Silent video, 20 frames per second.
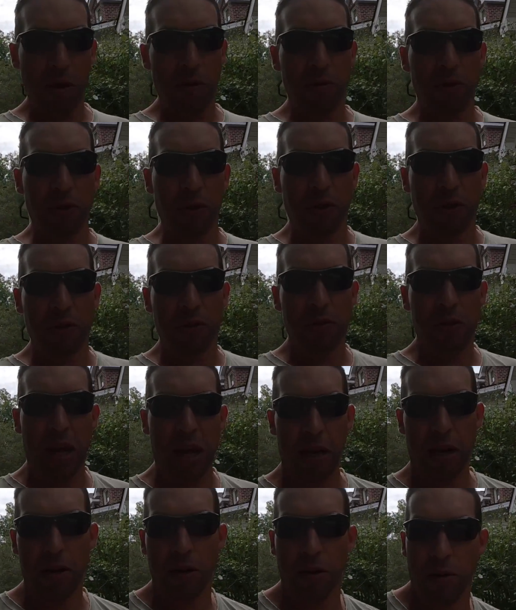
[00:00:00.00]
they were just
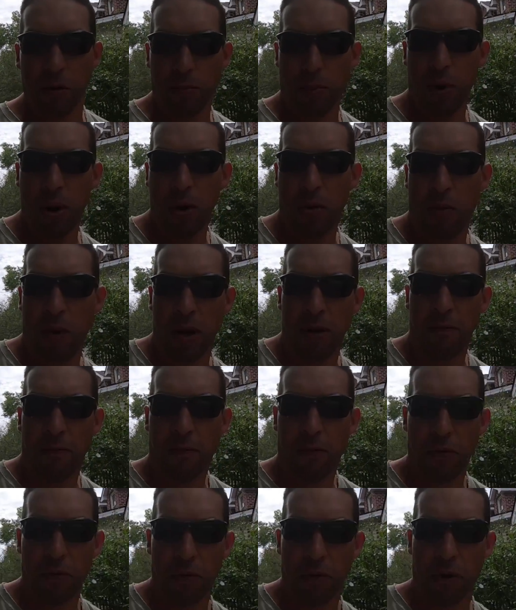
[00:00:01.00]
taking another break, waiting
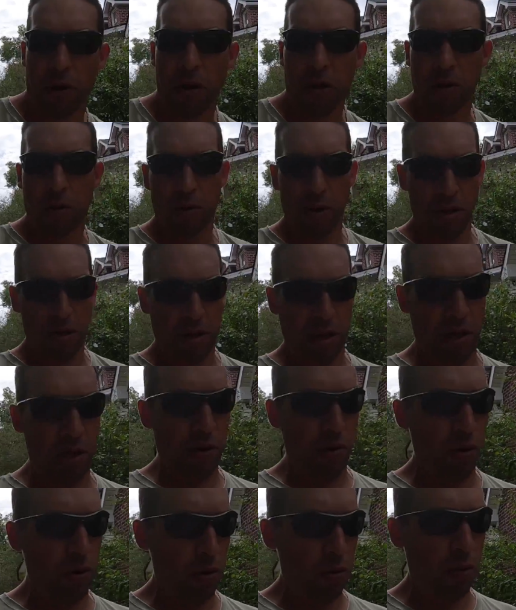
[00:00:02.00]
for the concrete to
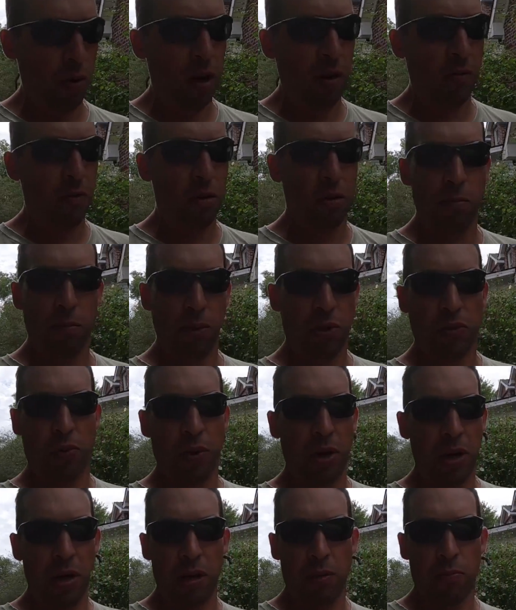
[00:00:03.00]
cure or whatever in
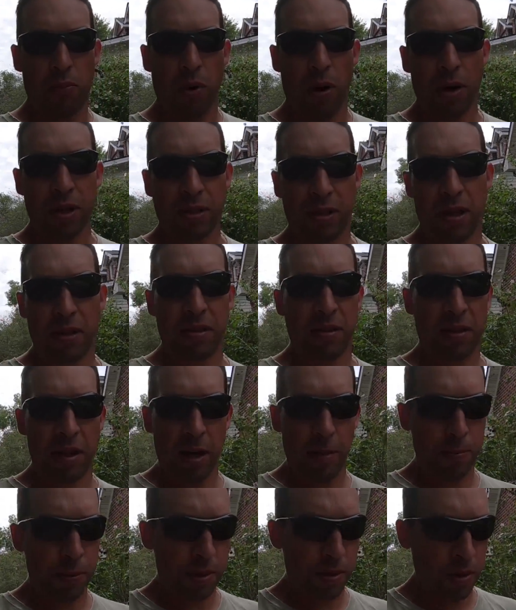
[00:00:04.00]
between process
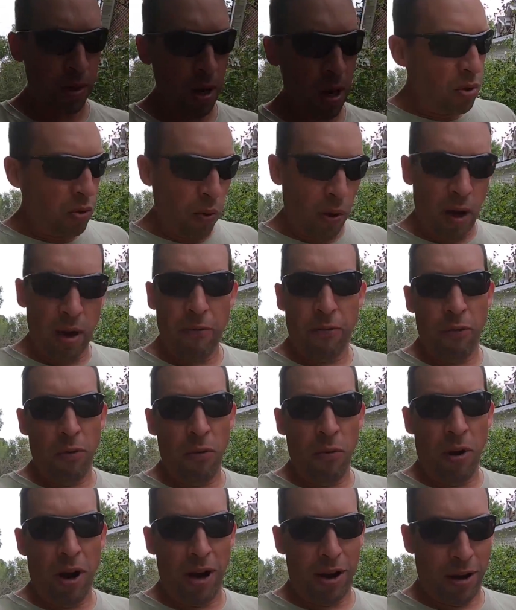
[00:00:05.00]
steps. It was quiet for
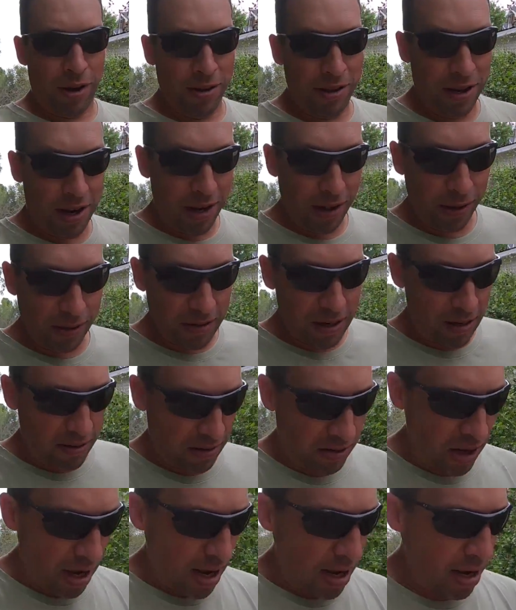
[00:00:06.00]
a while, and then I looked
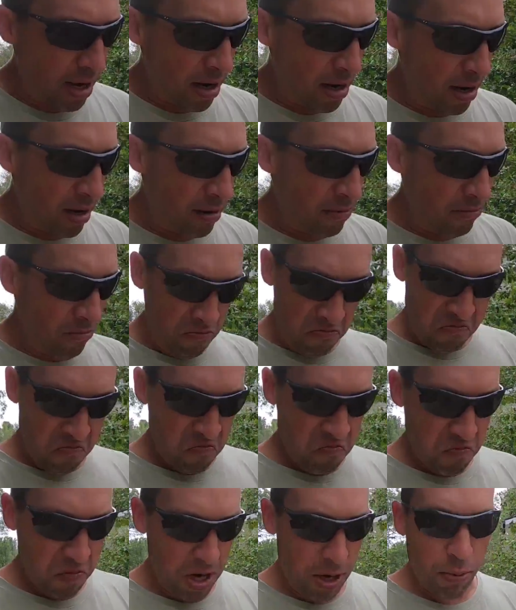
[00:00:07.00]
outside and
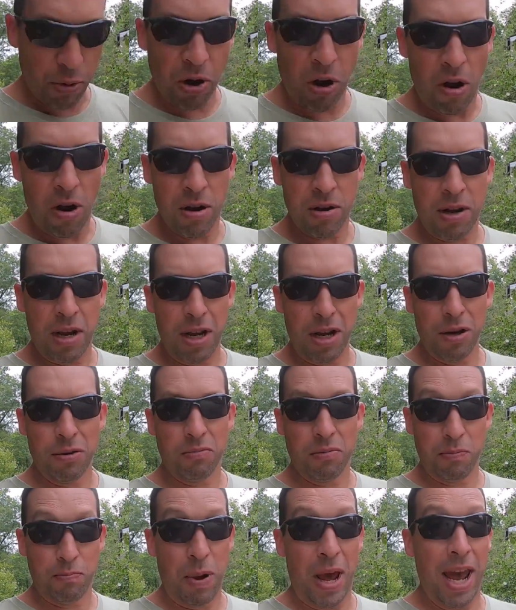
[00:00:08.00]
they were gone. They
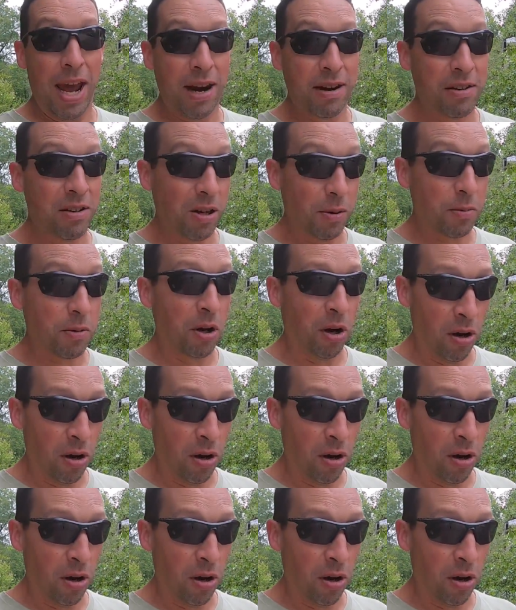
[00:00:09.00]
packed up,